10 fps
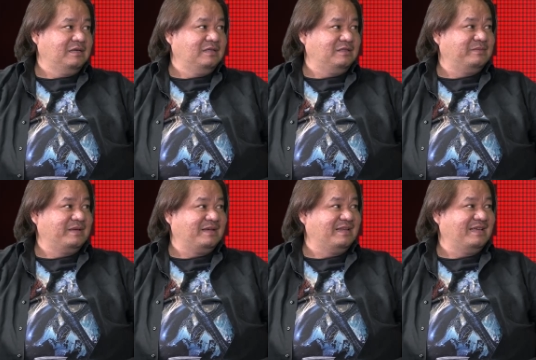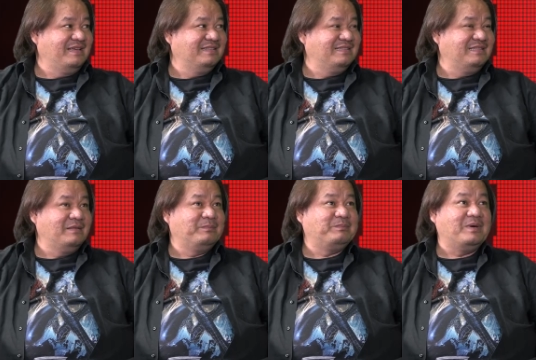to my client, the
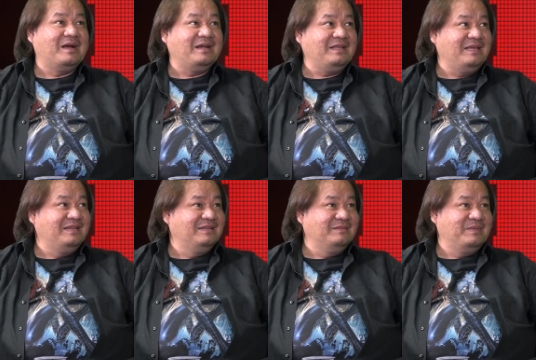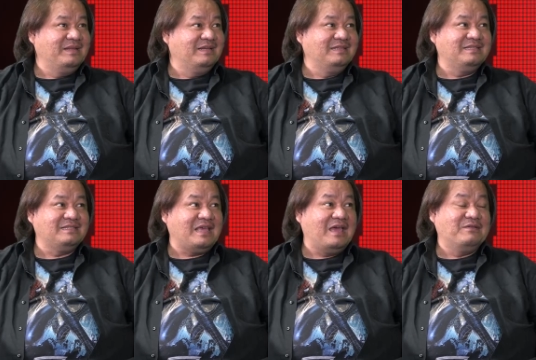party in Middle East
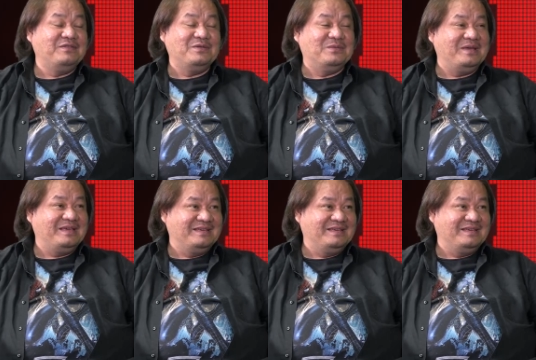is every week.